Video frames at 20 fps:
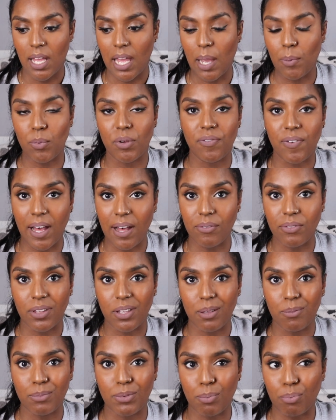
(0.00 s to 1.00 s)
and without
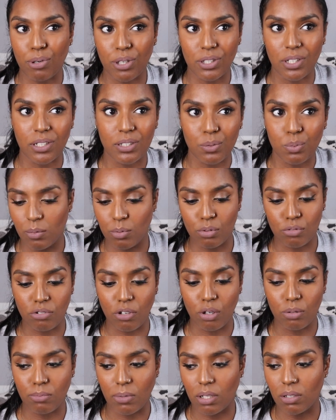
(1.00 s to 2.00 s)
them the product will
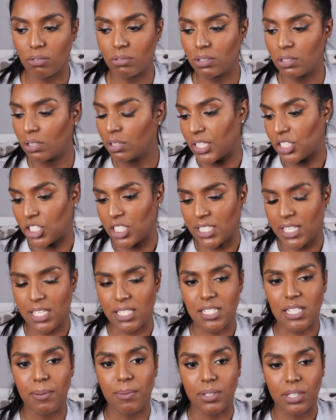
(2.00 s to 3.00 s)
grow mold. It's just that
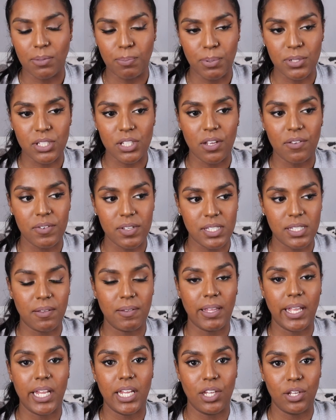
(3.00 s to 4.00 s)
some of the preservatives that
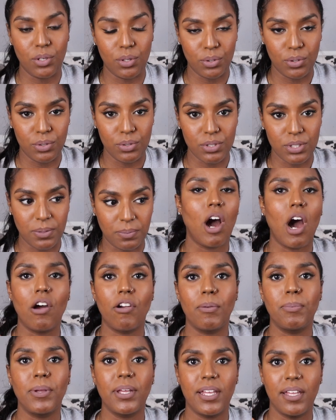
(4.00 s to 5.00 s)
they use
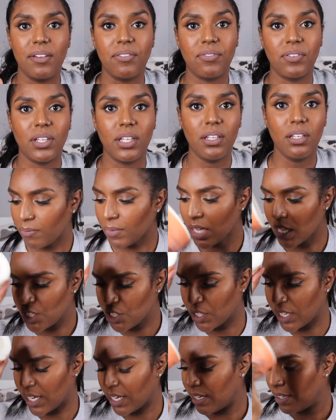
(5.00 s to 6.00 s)
are a bit iffy.
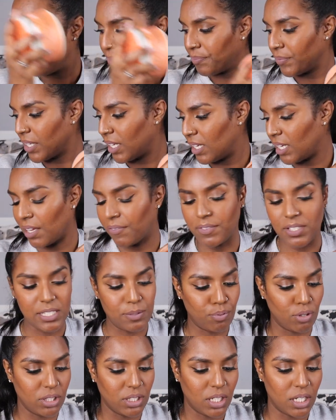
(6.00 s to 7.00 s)
So yeah, love this
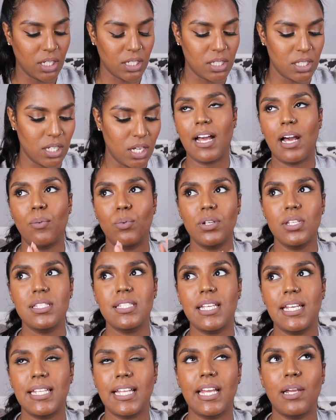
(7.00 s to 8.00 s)
product. I wouldn't
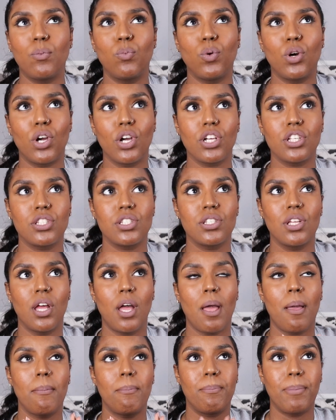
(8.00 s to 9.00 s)
say that it works
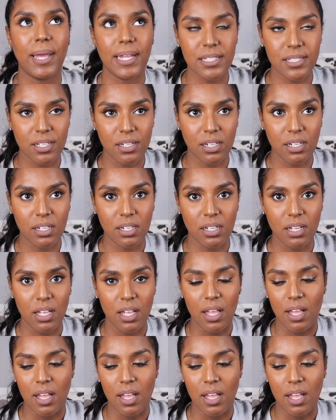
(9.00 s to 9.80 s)
better